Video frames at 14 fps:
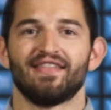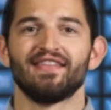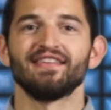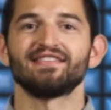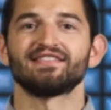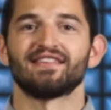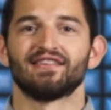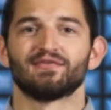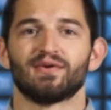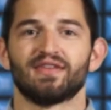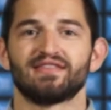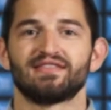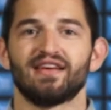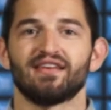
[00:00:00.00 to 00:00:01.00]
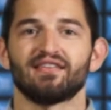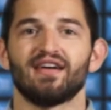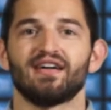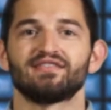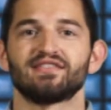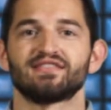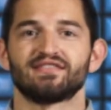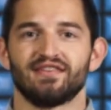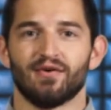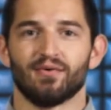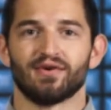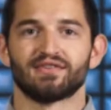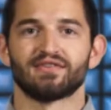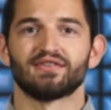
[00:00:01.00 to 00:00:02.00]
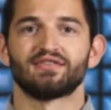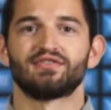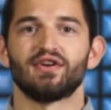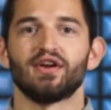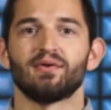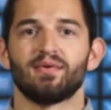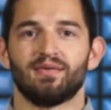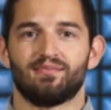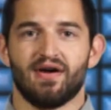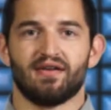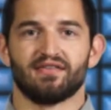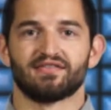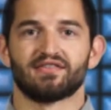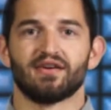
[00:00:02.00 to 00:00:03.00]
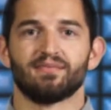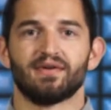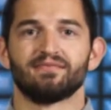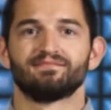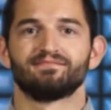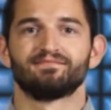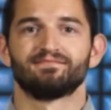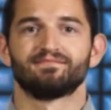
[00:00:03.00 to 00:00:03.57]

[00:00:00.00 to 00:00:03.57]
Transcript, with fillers: This is where the TechLogix Networx ShareMe products come in.